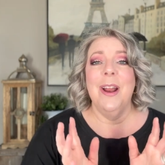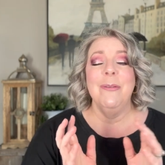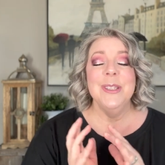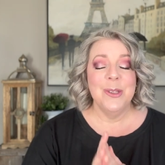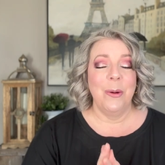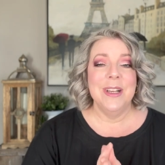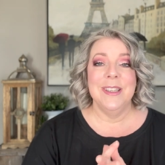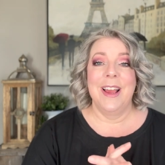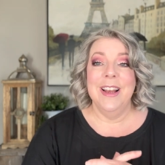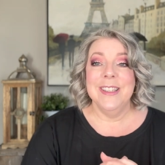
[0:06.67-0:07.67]
I was so
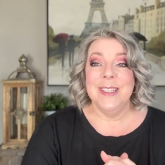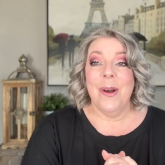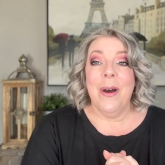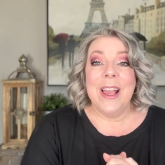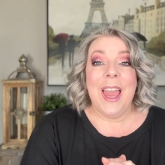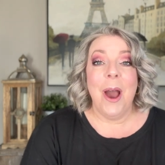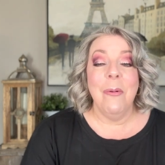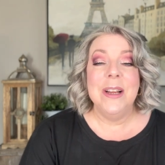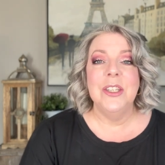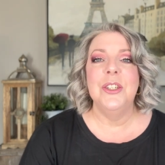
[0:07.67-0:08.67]
excited, so I can't
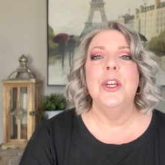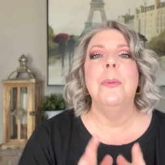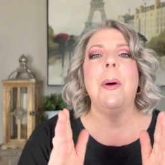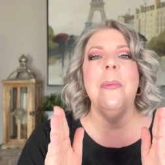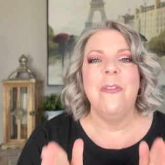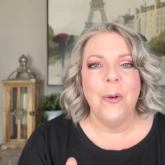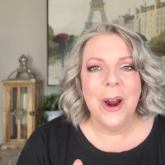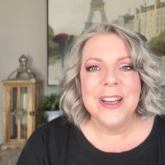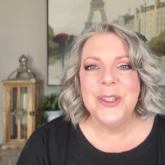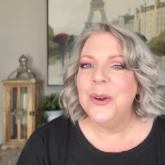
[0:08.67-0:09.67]
wait to share. But before
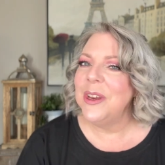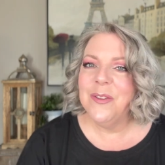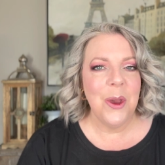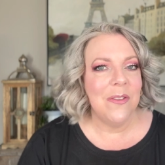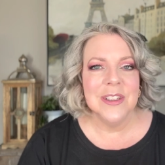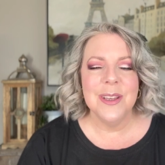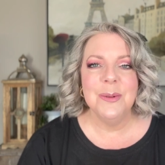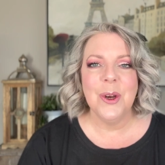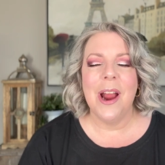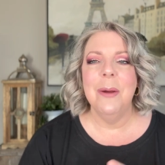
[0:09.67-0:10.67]
I do, if you haven't
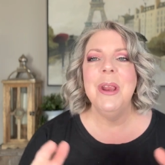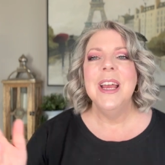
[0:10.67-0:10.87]
subscribed,